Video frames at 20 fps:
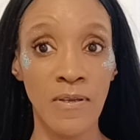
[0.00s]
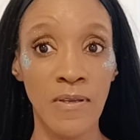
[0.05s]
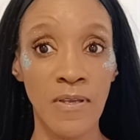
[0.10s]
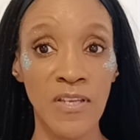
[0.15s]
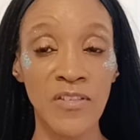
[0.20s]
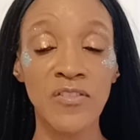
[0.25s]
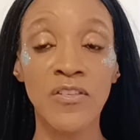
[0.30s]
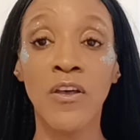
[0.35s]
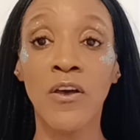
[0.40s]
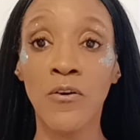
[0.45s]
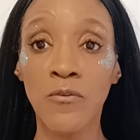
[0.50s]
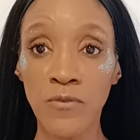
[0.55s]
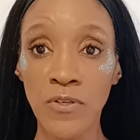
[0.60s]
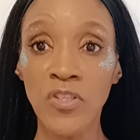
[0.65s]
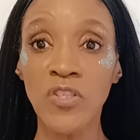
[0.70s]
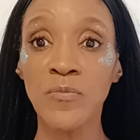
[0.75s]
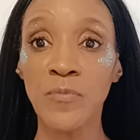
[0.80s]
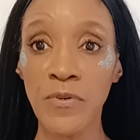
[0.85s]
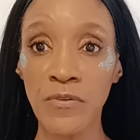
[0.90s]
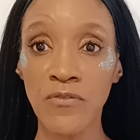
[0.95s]
it's the only
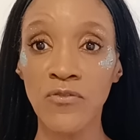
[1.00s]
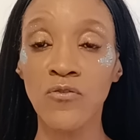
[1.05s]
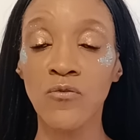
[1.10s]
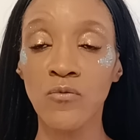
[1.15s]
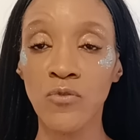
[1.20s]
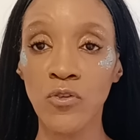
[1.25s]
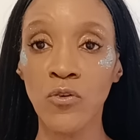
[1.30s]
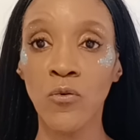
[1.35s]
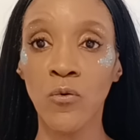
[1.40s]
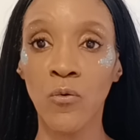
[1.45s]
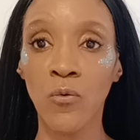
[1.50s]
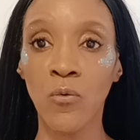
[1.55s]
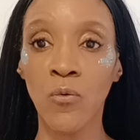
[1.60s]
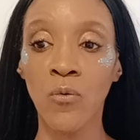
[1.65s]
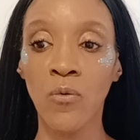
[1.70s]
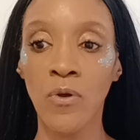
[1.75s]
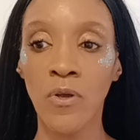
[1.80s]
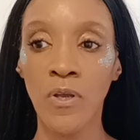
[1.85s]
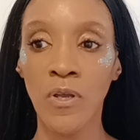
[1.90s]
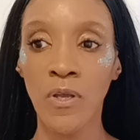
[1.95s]
spiritual
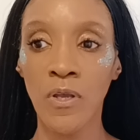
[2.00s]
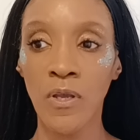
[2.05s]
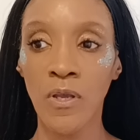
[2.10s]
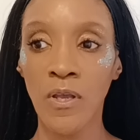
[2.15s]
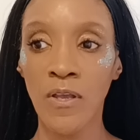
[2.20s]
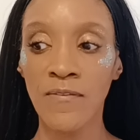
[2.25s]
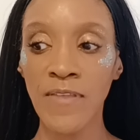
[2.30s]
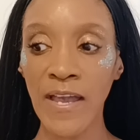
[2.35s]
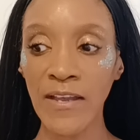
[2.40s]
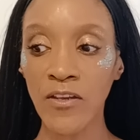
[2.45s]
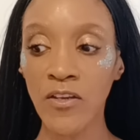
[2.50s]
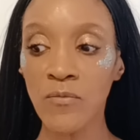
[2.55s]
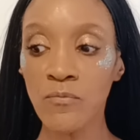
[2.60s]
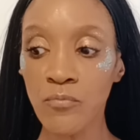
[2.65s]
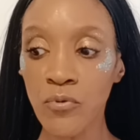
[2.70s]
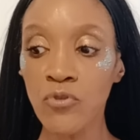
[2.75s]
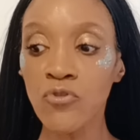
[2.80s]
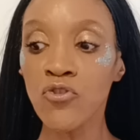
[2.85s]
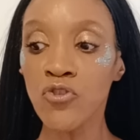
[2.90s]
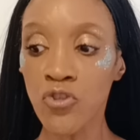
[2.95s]
tool that can
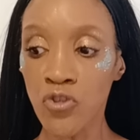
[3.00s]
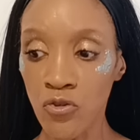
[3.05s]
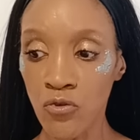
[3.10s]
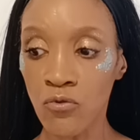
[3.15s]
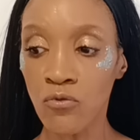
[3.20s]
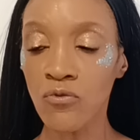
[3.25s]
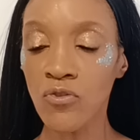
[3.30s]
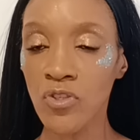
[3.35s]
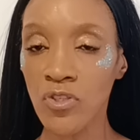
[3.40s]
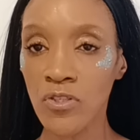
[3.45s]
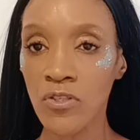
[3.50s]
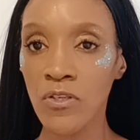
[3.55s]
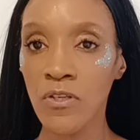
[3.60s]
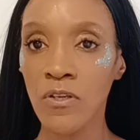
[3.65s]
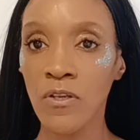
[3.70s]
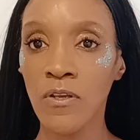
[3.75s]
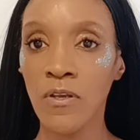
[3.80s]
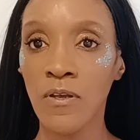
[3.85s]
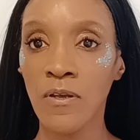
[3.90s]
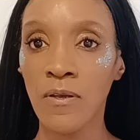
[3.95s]
produce
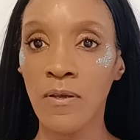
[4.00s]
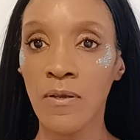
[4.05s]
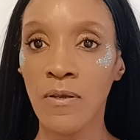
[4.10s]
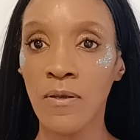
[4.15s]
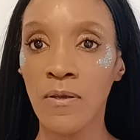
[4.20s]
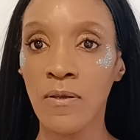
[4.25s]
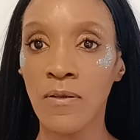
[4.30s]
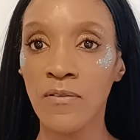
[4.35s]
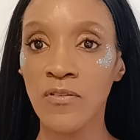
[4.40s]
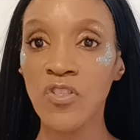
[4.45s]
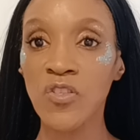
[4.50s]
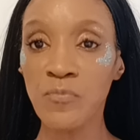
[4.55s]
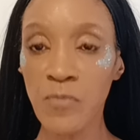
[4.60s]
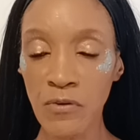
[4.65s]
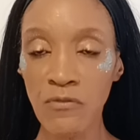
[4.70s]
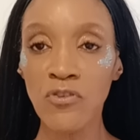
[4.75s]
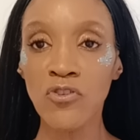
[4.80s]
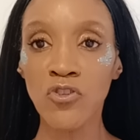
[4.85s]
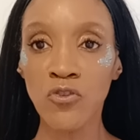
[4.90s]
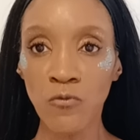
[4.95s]

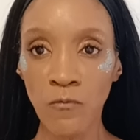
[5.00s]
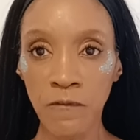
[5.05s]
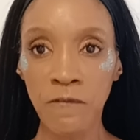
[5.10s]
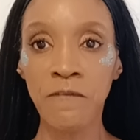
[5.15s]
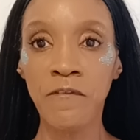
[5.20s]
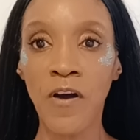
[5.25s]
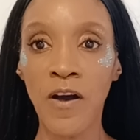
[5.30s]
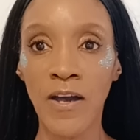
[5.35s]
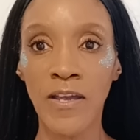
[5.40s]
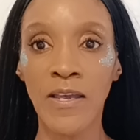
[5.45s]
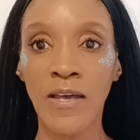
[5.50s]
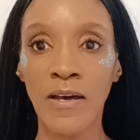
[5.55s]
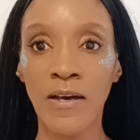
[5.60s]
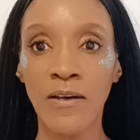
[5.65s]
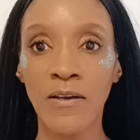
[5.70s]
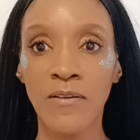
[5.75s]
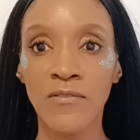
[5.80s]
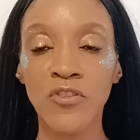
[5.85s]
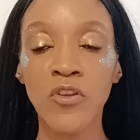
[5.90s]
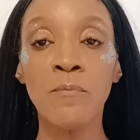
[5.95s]
spiritual fire
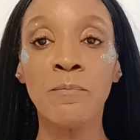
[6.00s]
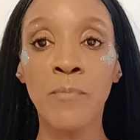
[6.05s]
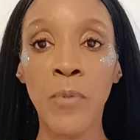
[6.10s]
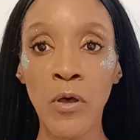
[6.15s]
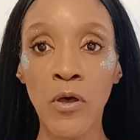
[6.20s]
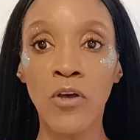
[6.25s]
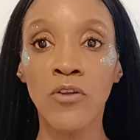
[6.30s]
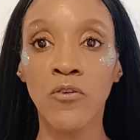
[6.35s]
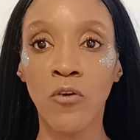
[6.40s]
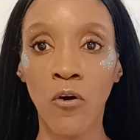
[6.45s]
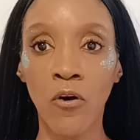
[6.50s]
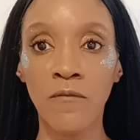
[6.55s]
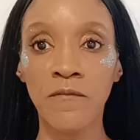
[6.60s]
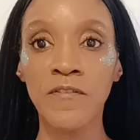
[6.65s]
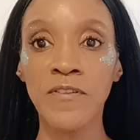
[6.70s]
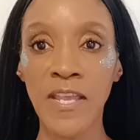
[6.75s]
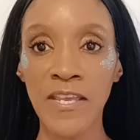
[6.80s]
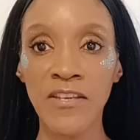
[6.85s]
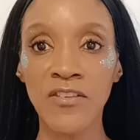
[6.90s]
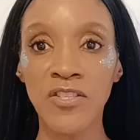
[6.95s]
to burn off
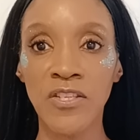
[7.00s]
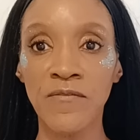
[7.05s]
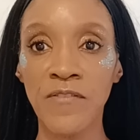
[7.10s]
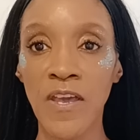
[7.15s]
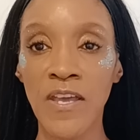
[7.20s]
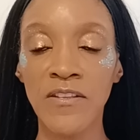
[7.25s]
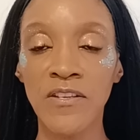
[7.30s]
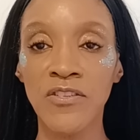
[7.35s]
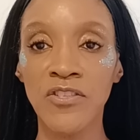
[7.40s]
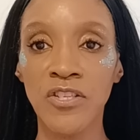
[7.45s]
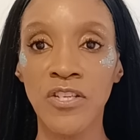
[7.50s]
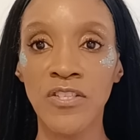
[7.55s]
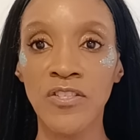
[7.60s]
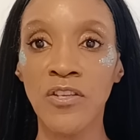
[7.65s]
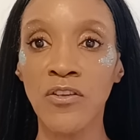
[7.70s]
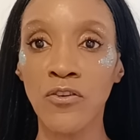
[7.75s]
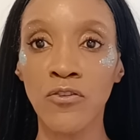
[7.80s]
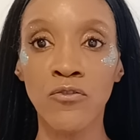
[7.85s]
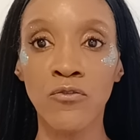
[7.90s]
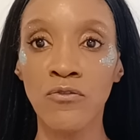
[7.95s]
negative energies,
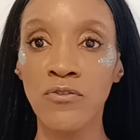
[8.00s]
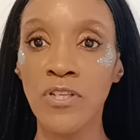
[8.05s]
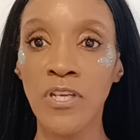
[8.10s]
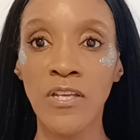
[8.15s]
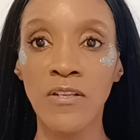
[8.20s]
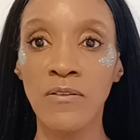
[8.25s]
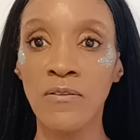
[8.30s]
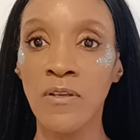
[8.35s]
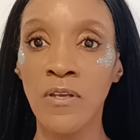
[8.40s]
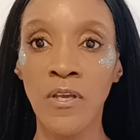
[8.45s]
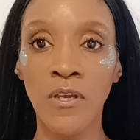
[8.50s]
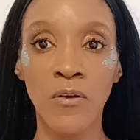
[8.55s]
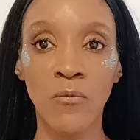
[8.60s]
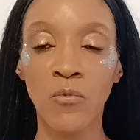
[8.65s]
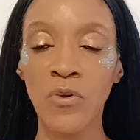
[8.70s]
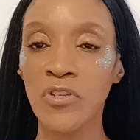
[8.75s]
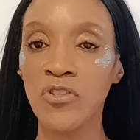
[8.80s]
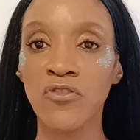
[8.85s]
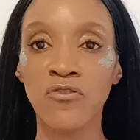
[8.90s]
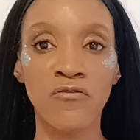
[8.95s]
including
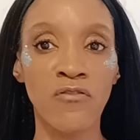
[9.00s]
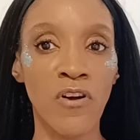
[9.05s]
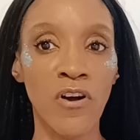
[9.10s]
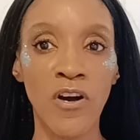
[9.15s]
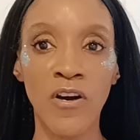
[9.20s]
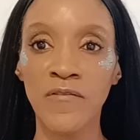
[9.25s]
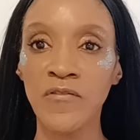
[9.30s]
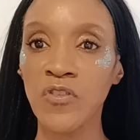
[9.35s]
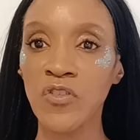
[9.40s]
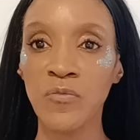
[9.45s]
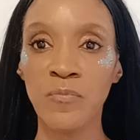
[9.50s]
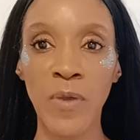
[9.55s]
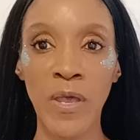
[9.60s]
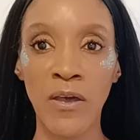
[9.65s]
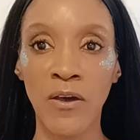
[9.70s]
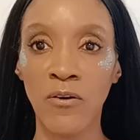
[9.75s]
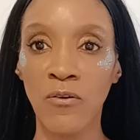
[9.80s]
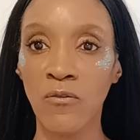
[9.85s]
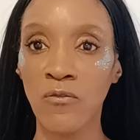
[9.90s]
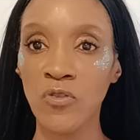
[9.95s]
witchcraft,
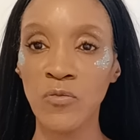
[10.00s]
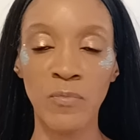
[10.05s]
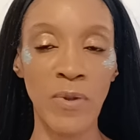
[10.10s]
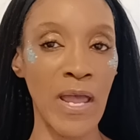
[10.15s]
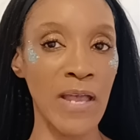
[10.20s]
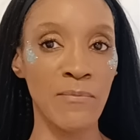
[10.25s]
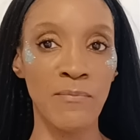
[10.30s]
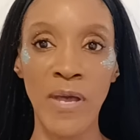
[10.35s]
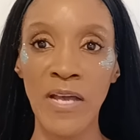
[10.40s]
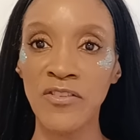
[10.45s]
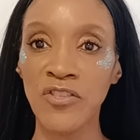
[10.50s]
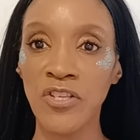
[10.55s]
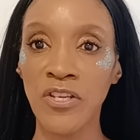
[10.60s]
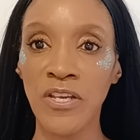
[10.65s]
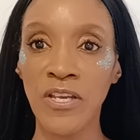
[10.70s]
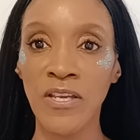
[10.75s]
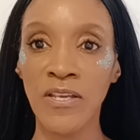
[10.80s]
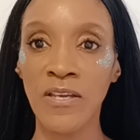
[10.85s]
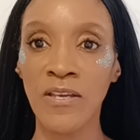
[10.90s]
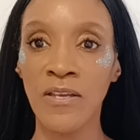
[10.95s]
spells, black
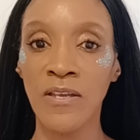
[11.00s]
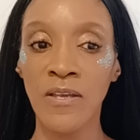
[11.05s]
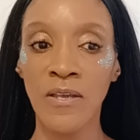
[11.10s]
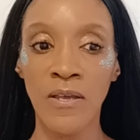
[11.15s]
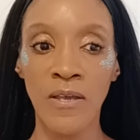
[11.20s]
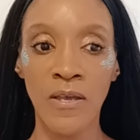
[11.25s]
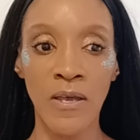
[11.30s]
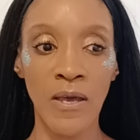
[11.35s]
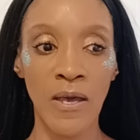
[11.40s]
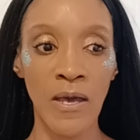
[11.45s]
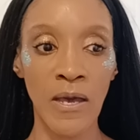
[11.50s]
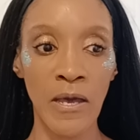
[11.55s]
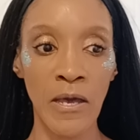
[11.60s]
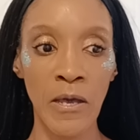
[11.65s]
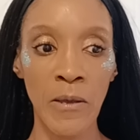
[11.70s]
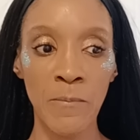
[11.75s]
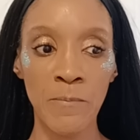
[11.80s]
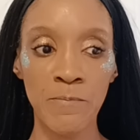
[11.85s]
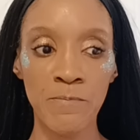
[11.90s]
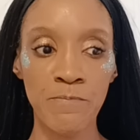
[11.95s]
magic,
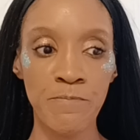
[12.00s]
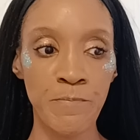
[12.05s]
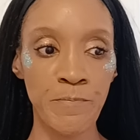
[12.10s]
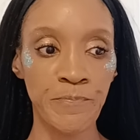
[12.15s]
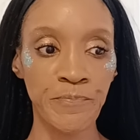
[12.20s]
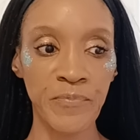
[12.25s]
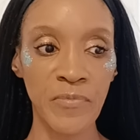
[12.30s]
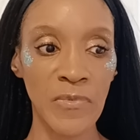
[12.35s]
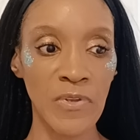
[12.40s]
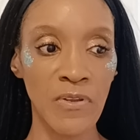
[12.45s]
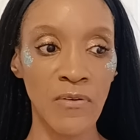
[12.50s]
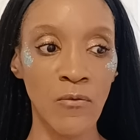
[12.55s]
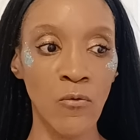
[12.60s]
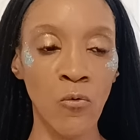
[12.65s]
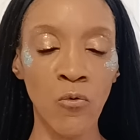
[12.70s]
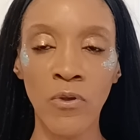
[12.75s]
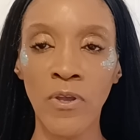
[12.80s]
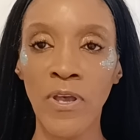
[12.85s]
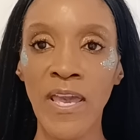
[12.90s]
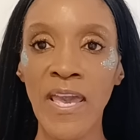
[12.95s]

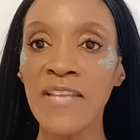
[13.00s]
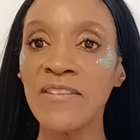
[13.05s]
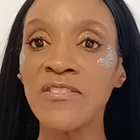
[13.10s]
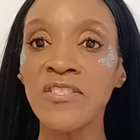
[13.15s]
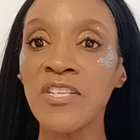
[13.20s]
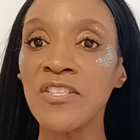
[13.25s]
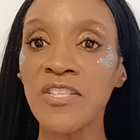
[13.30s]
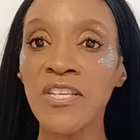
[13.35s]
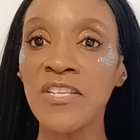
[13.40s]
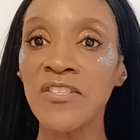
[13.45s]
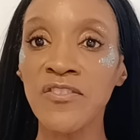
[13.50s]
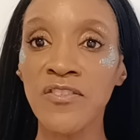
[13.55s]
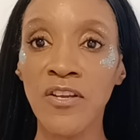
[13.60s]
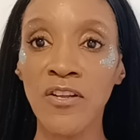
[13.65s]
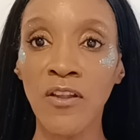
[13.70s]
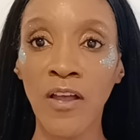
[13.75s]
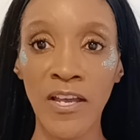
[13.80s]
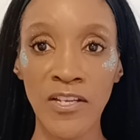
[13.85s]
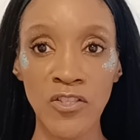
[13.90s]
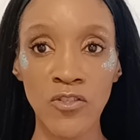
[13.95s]
all entities that
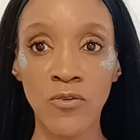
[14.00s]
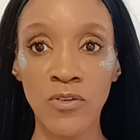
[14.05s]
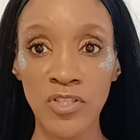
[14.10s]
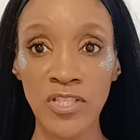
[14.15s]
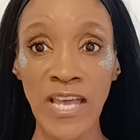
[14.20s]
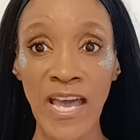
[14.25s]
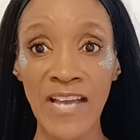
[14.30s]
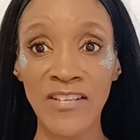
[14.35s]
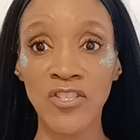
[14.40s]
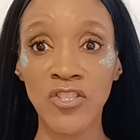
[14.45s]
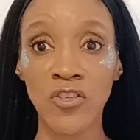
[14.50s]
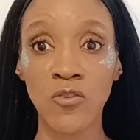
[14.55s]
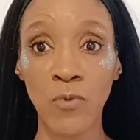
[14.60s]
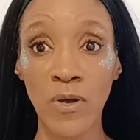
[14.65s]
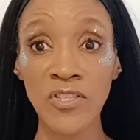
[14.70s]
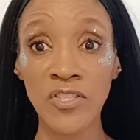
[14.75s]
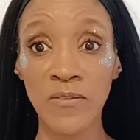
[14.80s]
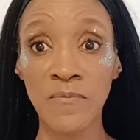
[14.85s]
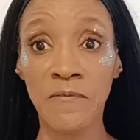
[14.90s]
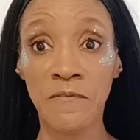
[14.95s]
like to attach to
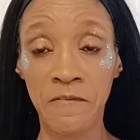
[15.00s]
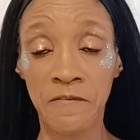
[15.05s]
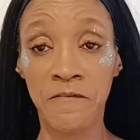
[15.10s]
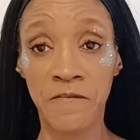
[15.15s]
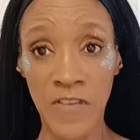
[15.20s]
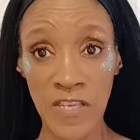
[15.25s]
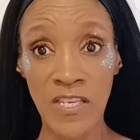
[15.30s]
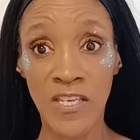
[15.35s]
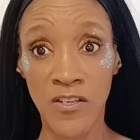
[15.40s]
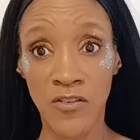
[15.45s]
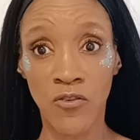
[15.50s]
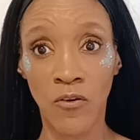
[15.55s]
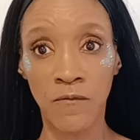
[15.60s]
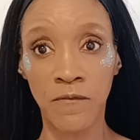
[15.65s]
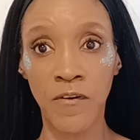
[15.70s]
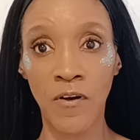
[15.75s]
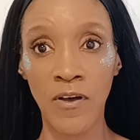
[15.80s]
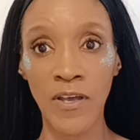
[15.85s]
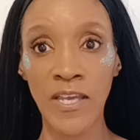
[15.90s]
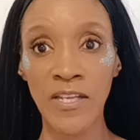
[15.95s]
us and feed off
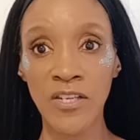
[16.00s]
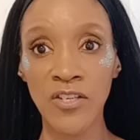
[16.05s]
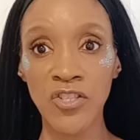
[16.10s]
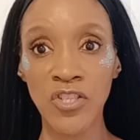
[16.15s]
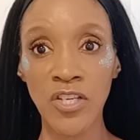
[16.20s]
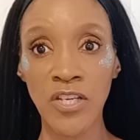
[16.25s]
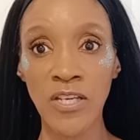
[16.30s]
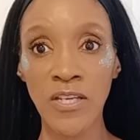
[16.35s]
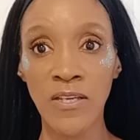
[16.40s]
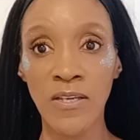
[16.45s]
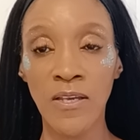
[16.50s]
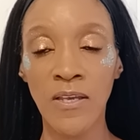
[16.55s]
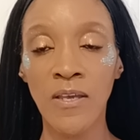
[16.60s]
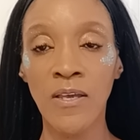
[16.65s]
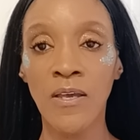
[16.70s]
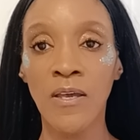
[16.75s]
our energy,